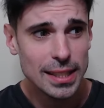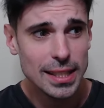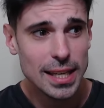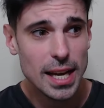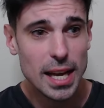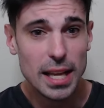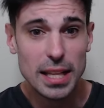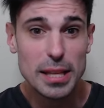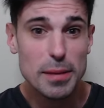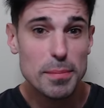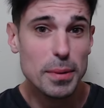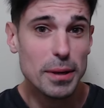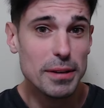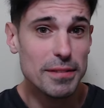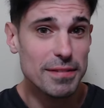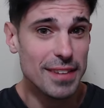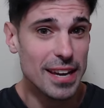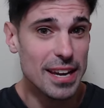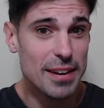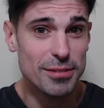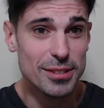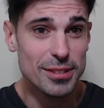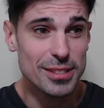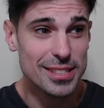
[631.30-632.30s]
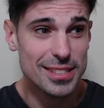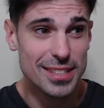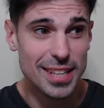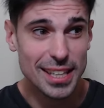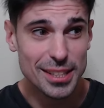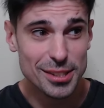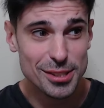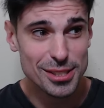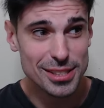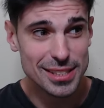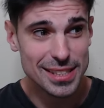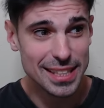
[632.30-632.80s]
Olympic favorites,
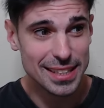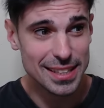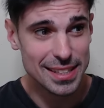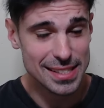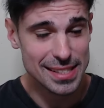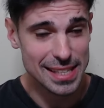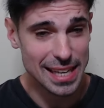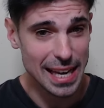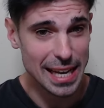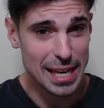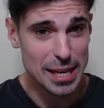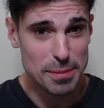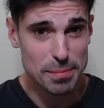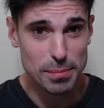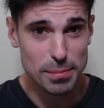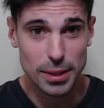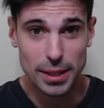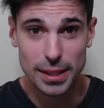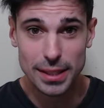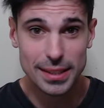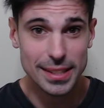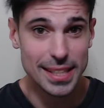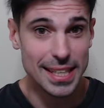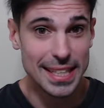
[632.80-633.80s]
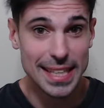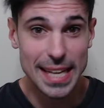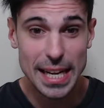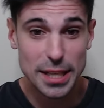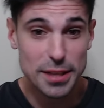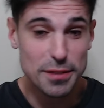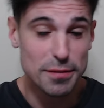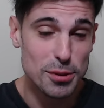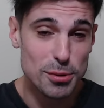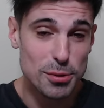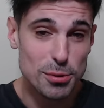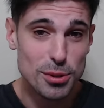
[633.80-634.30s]
not just at the time, but in
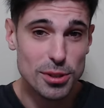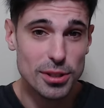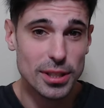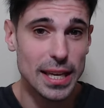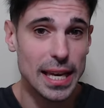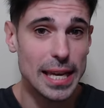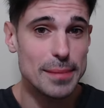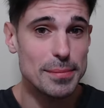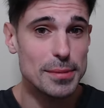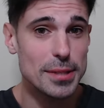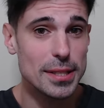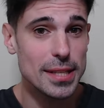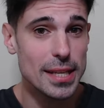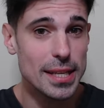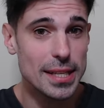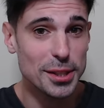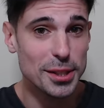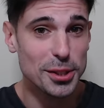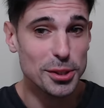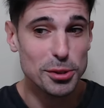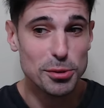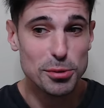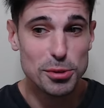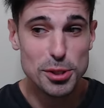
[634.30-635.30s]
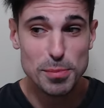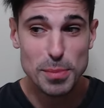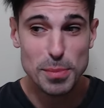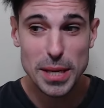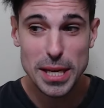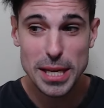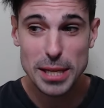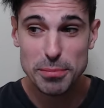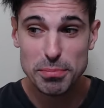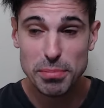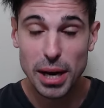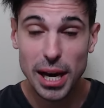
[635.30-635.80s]
any future games that didn't include
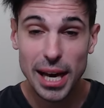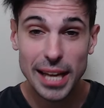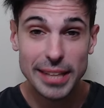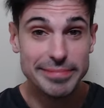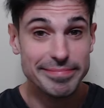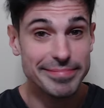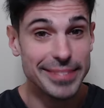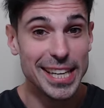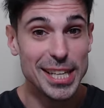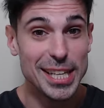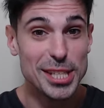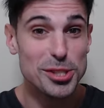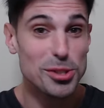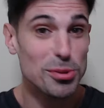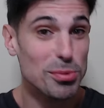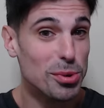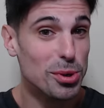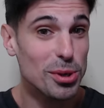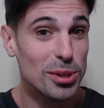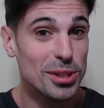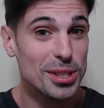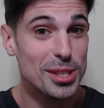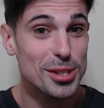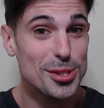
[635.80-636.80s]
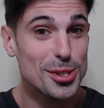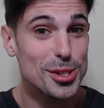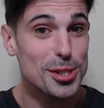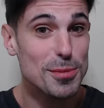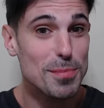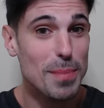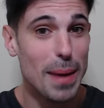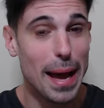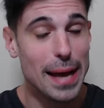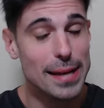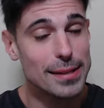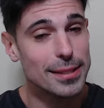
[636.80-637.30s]
speed, but I guess the world is
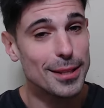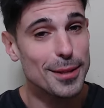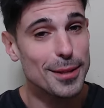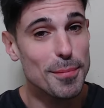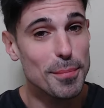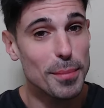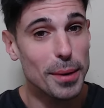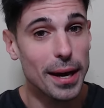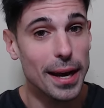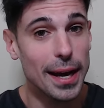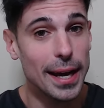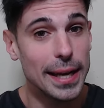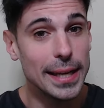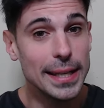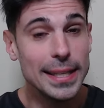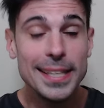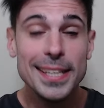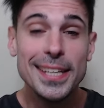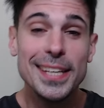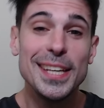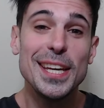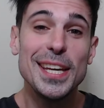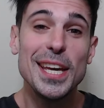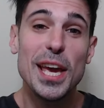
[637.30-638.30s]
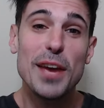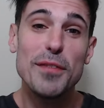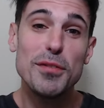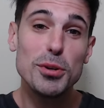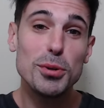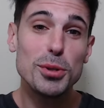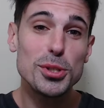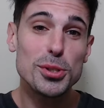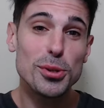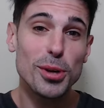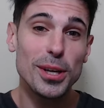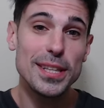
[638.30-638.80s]
just passing them by. If you
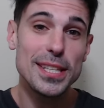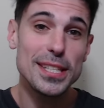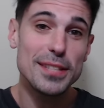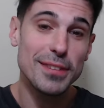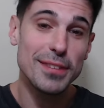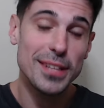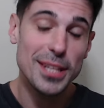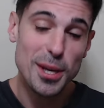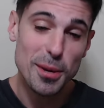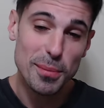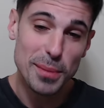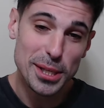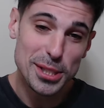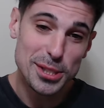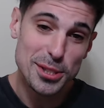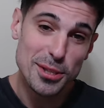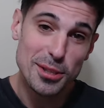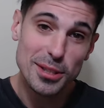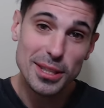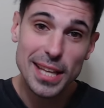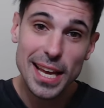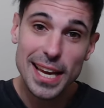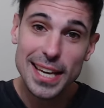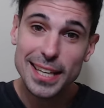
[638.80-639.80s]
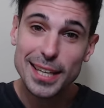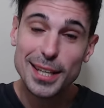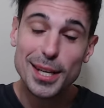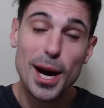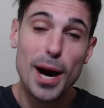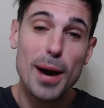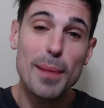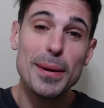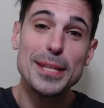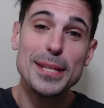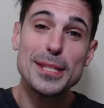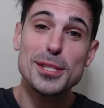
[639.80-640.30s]
enjoyed this video, make sure you like,
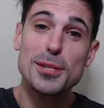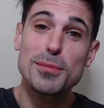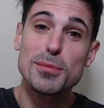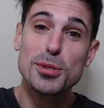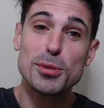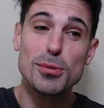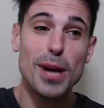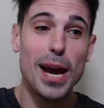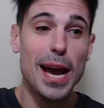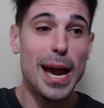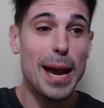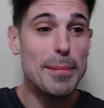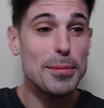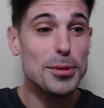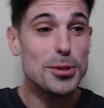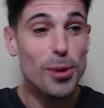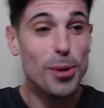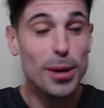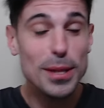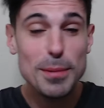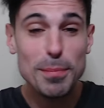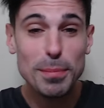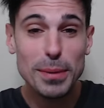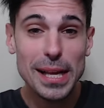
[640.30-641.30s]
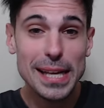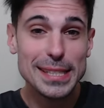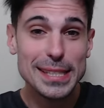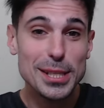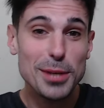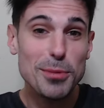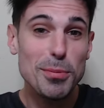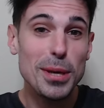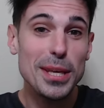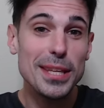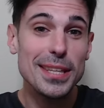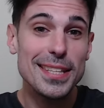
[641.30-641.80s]
comment, subscribe, join the
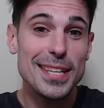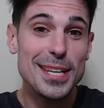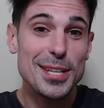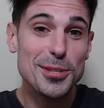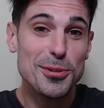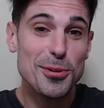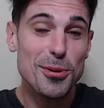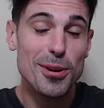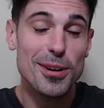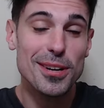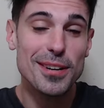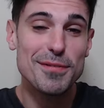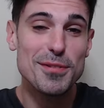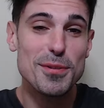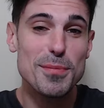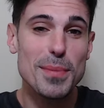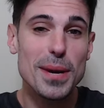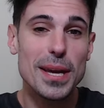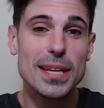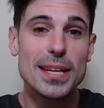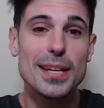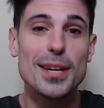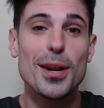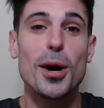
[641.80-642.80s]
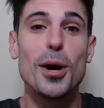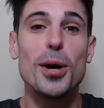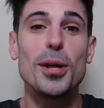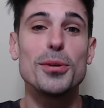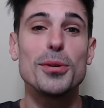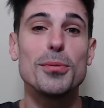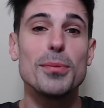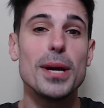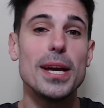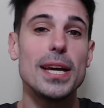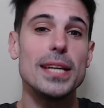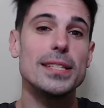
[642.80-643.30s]
Plastic Weekly Discord if you made it all
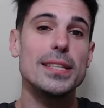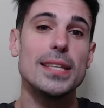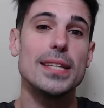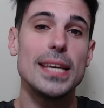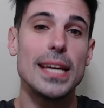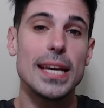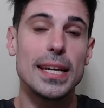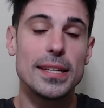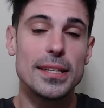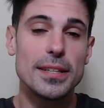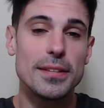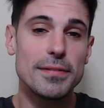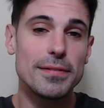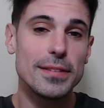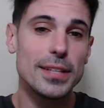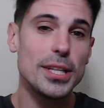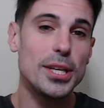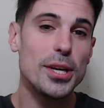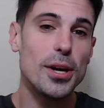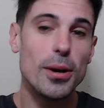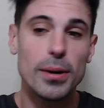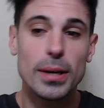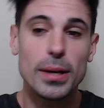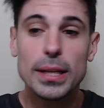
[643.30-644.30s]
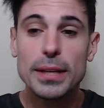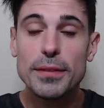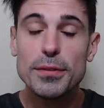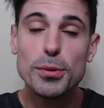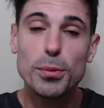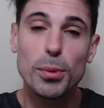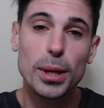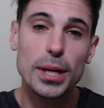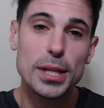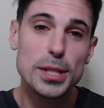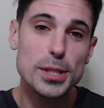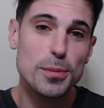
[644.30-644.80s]
the way to the end of the video, and if you
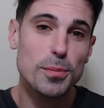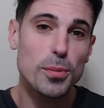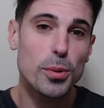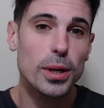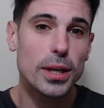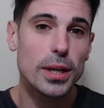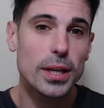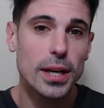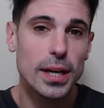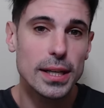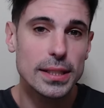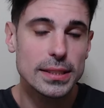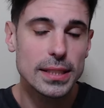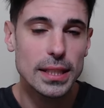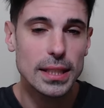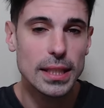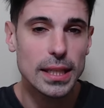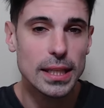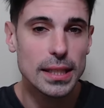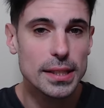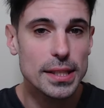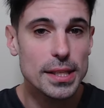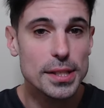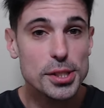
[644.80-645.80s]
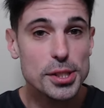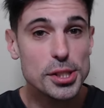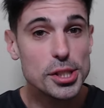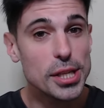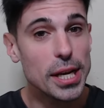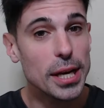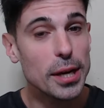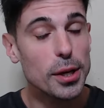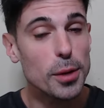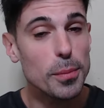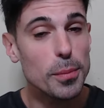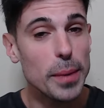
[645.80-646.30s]
want to support content like this,
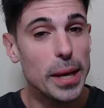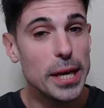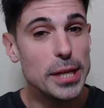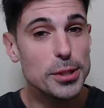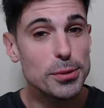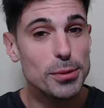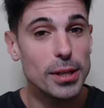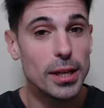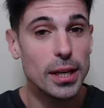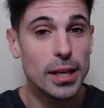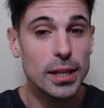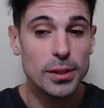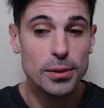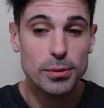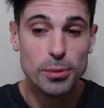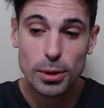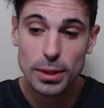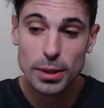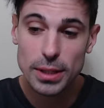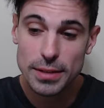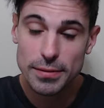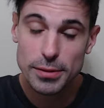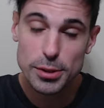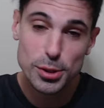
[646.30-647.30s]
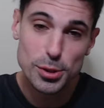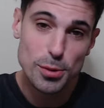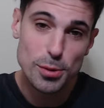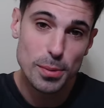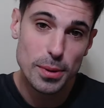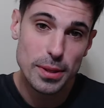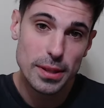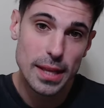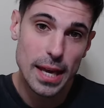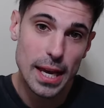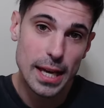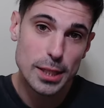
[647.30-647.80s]
check out our Patreon or leave a
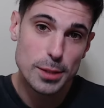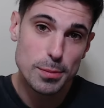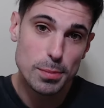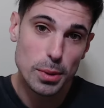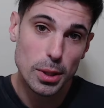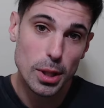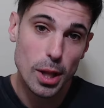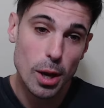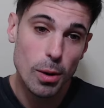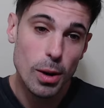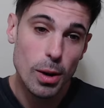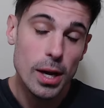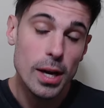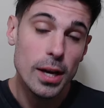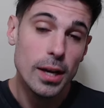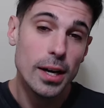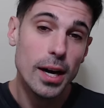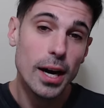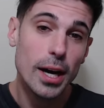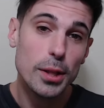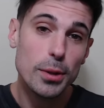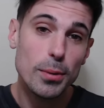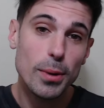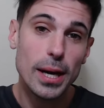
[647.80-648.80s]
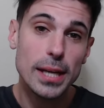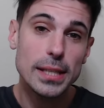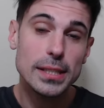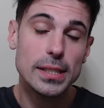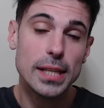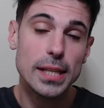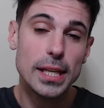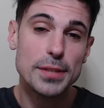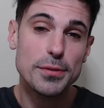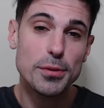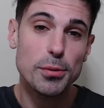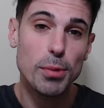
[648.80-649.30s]
super thanks below. Otherwise,
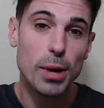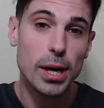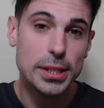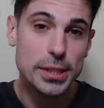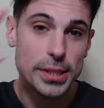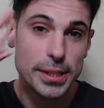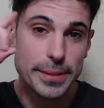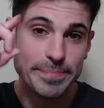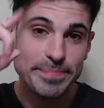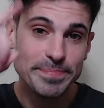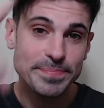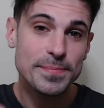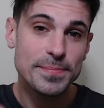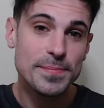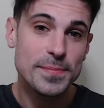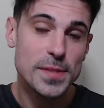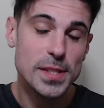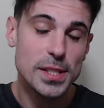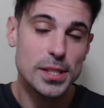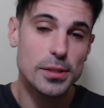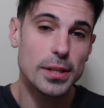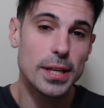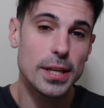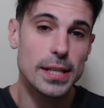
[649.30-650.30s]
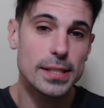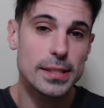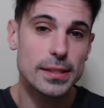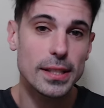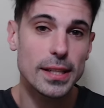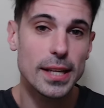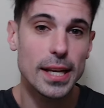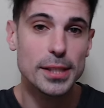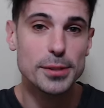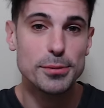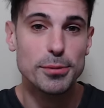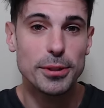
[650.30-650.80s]
thanks for watching. See you guys in the
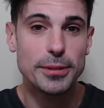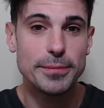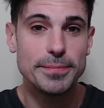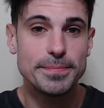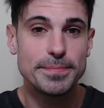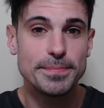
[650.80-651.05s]
next one.